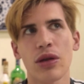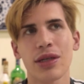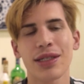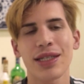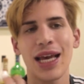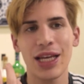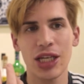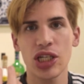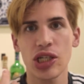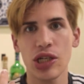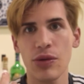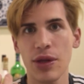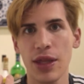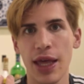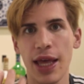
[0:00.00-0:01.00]
texture
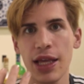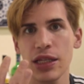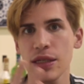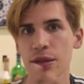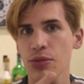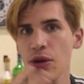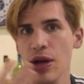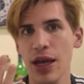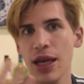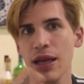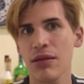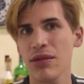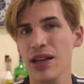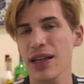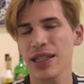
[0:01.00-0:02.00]
with a
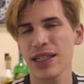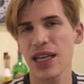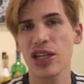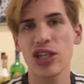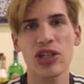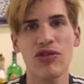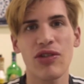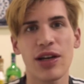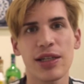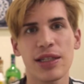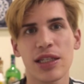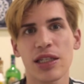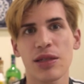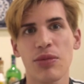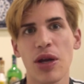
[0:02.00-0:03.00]
hairspray, like a
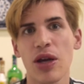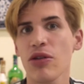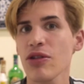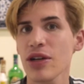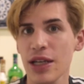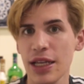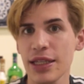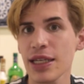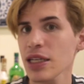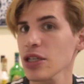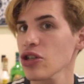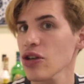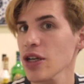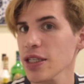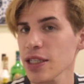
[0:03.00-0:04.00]
texturizing spray, or a
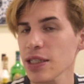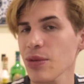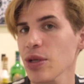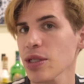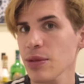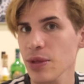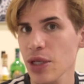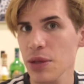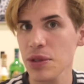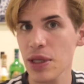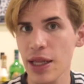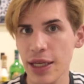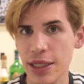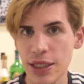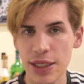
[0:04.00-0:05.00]
texturizing spray. Sometimes I
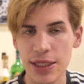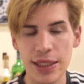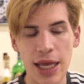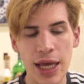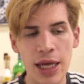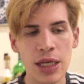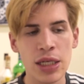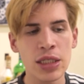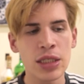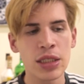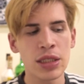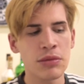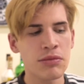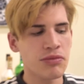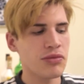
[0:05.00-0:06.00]
like to use that.
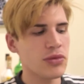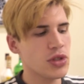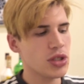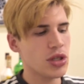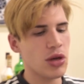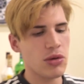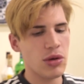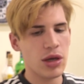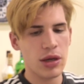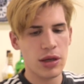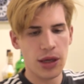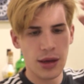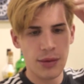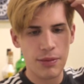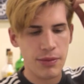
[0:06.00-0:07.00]
So yeah.